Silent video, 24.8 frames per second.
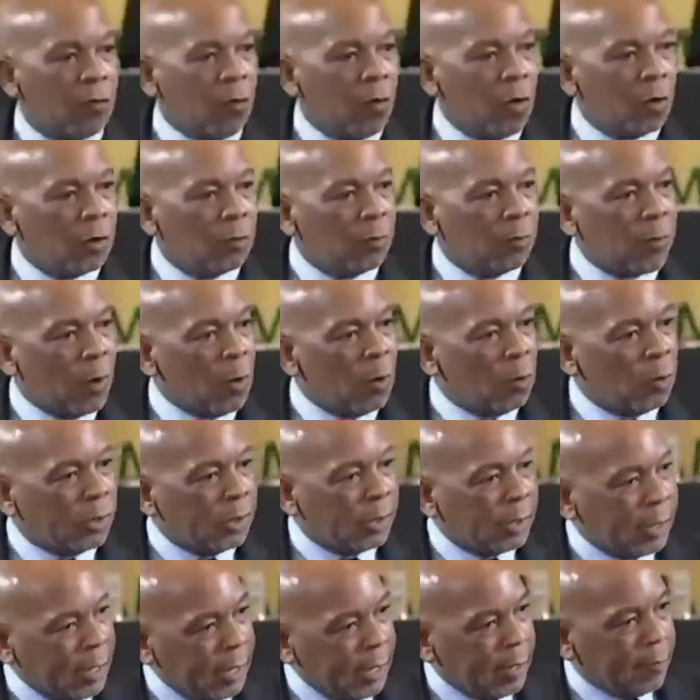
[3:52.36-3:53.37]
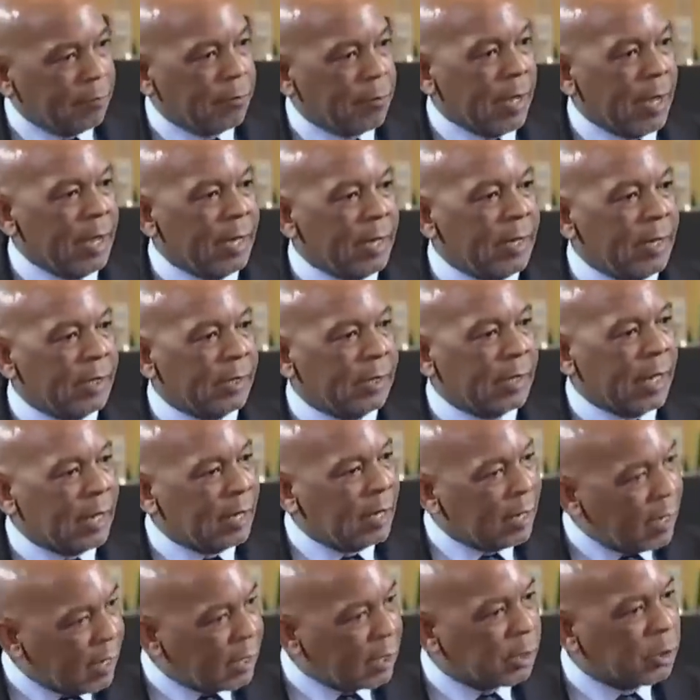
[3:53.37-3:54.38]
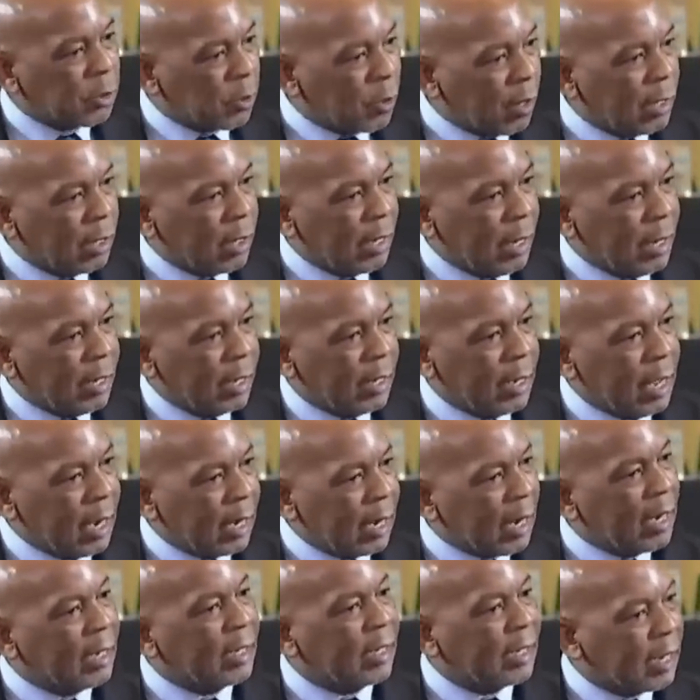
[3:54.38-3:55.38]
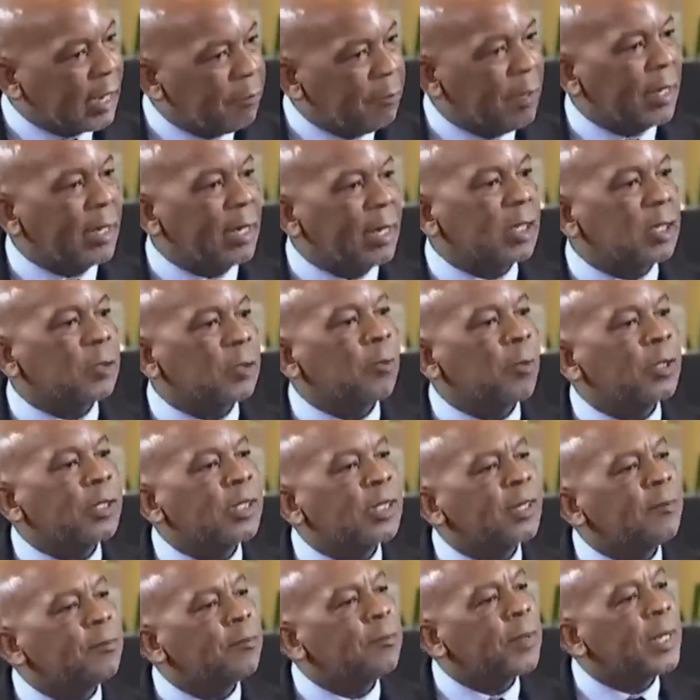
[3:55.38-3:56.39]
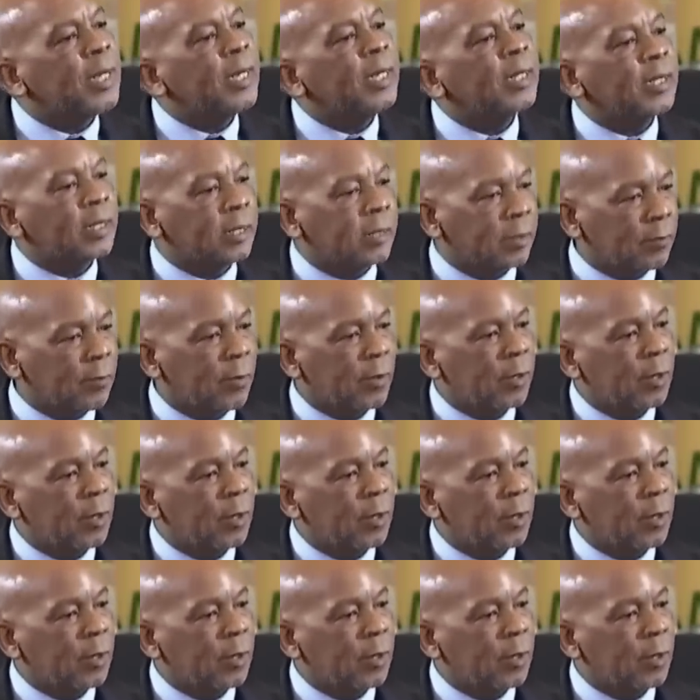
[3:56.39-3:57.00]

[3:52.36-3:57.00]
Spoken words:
got both an intellectual and academic responsibility